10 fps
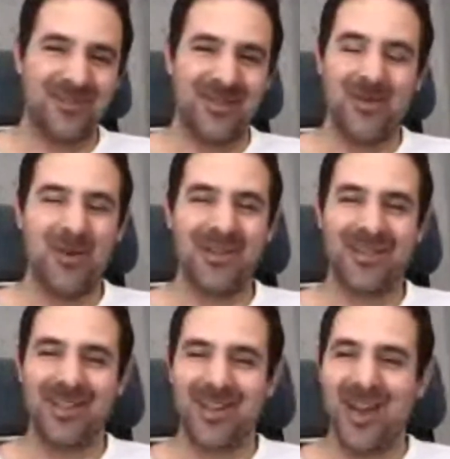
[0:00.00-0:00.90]
The
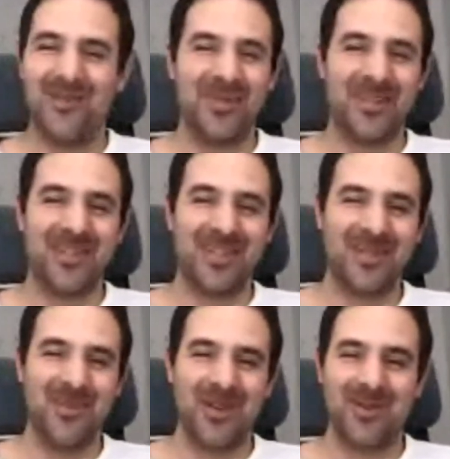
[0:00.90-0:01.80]
world, the life
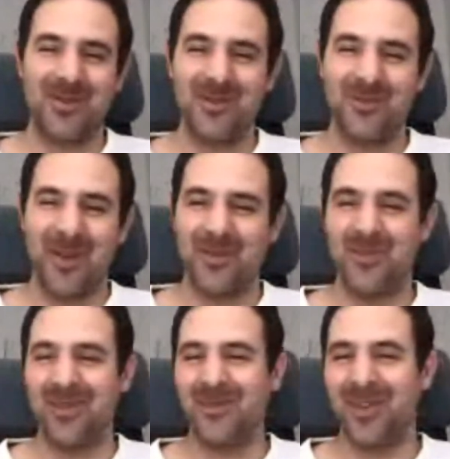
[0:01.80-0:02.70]
is better by
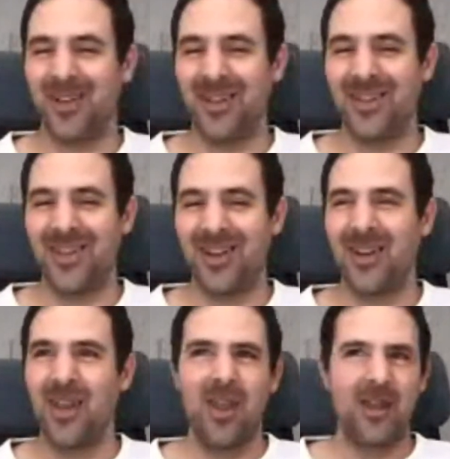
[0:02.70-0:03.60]
being friendly
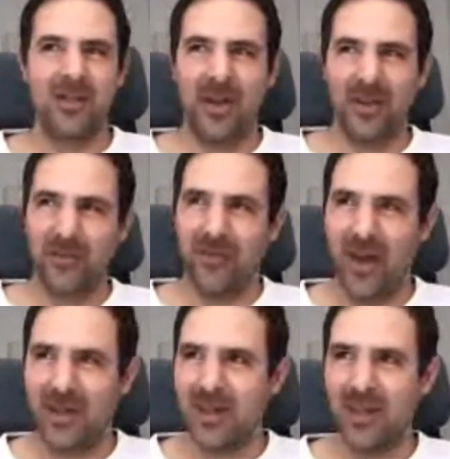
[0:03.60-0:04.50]
than trying to fight.